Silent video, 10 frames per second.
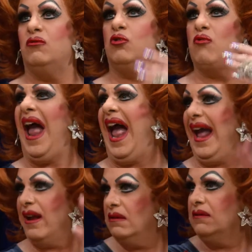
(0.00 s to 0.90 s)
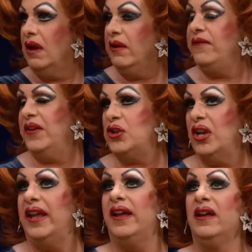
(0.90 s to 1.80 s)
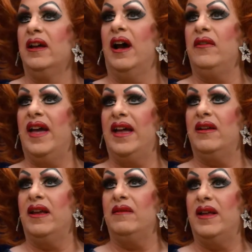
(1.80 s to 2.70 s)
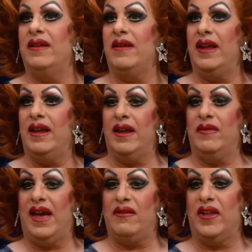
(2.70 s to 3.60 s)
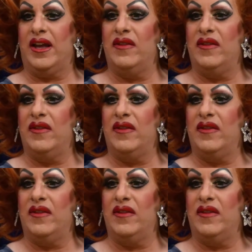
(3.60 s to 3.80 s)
drag officially, and then in that thing,